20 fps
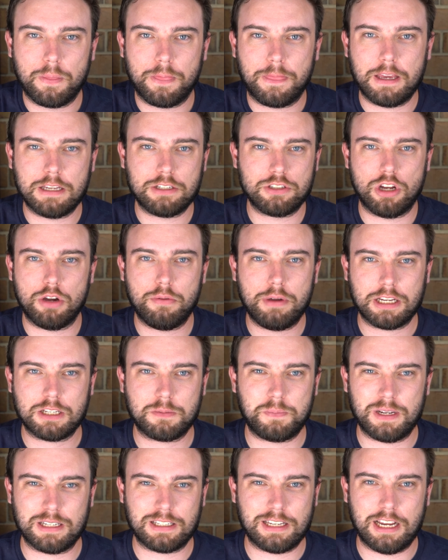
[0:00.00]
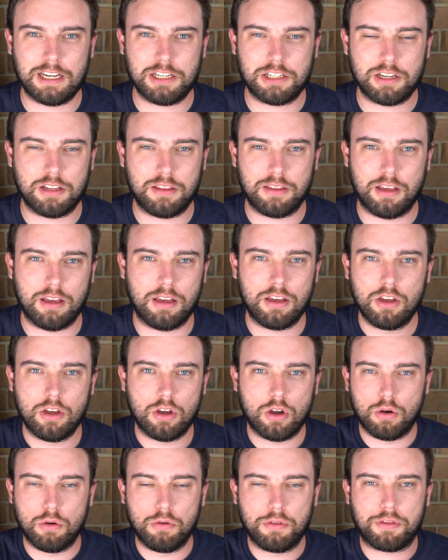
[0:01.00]
There's no expectation that
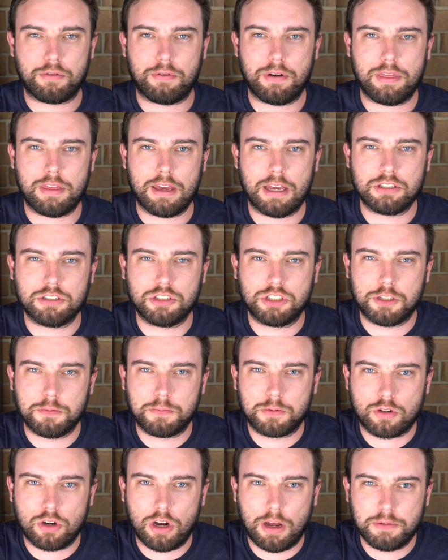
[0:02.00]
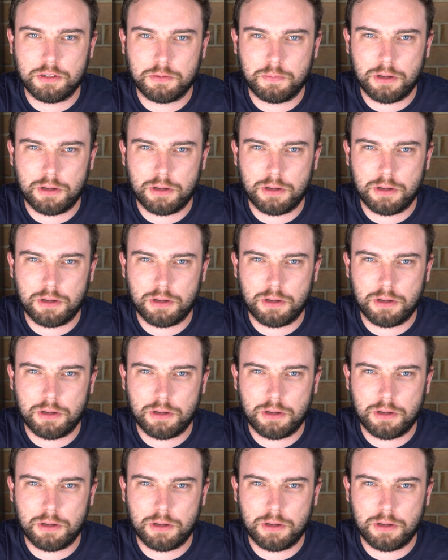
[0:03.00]
all 3,000 subscribers